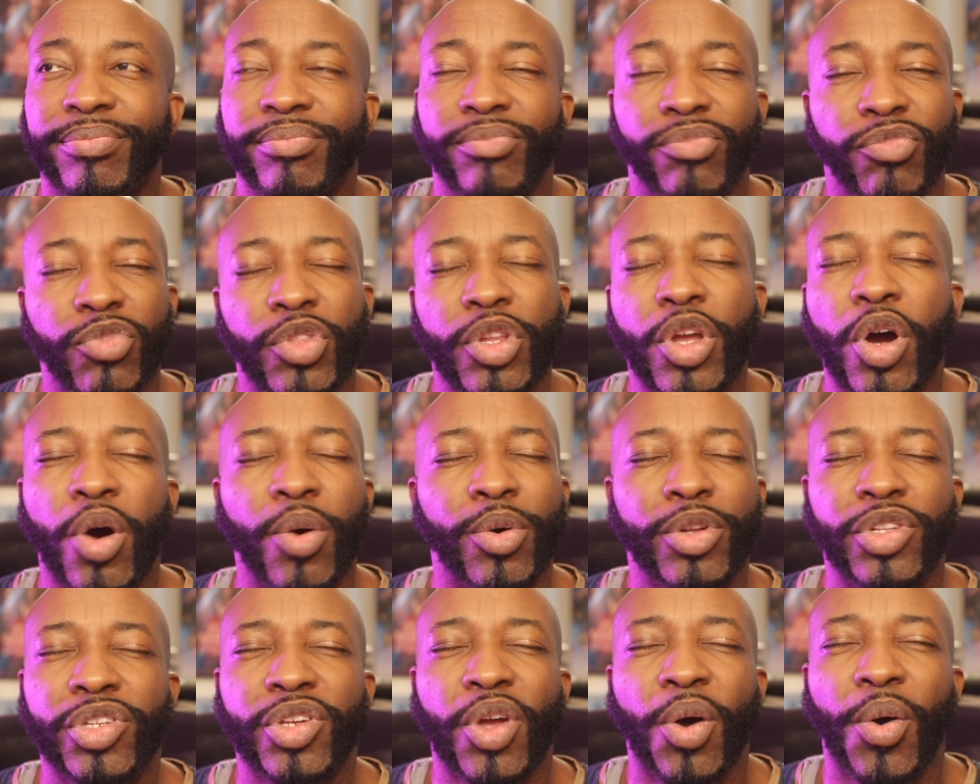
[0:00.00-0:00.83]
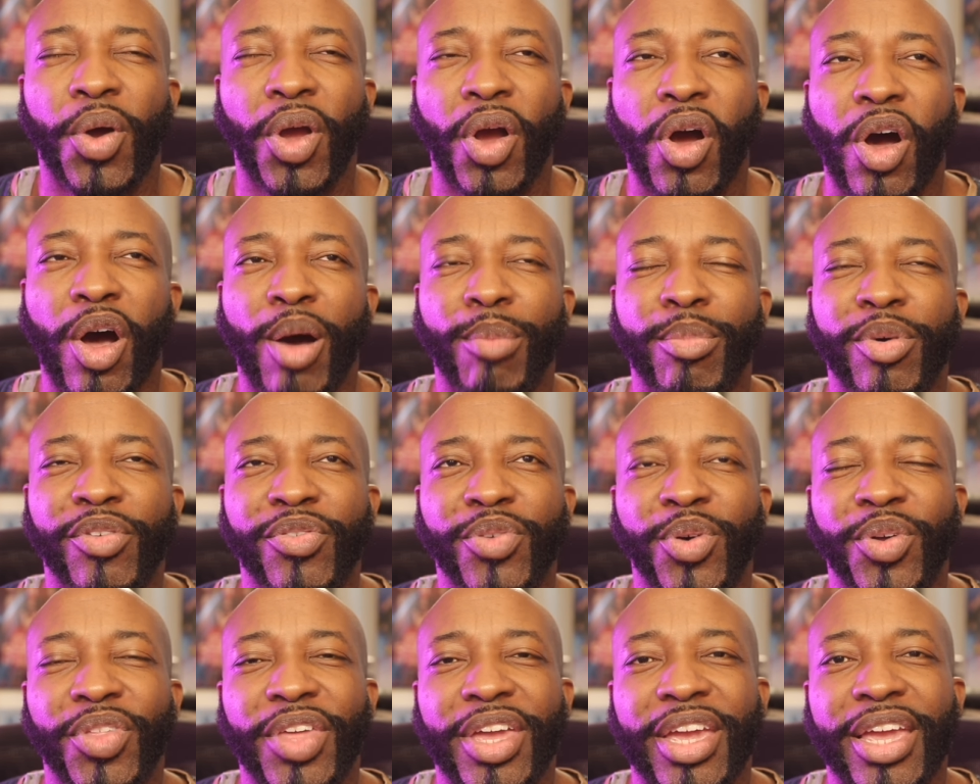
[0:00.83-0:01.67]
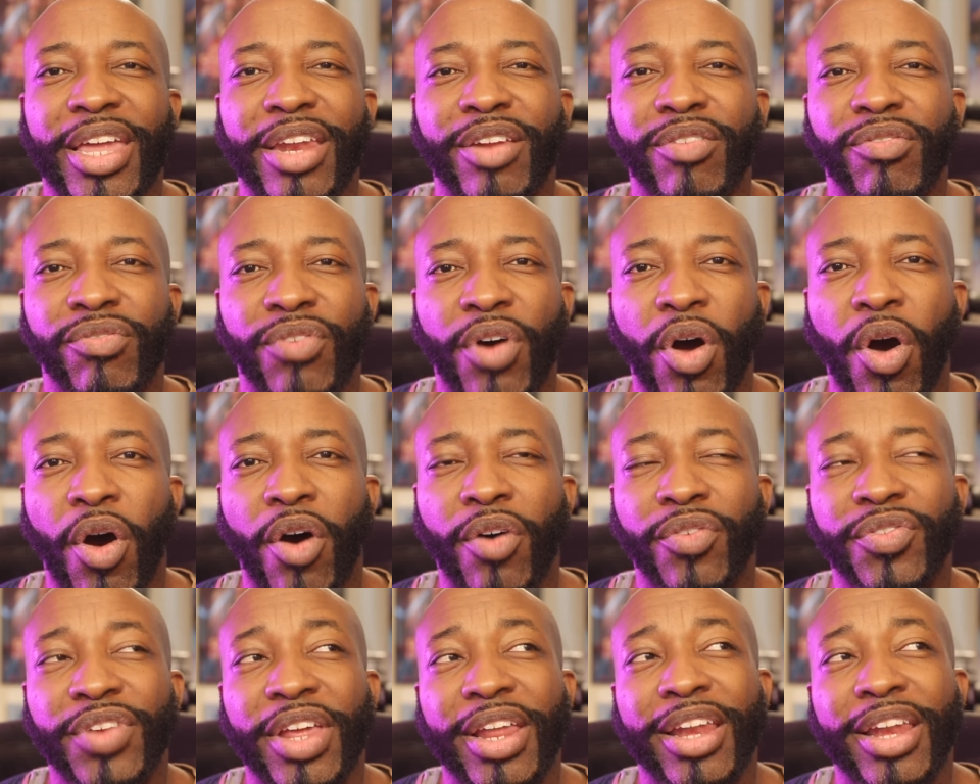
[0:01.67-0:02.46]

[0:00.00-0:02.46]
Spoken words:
know what's going on before they get involved.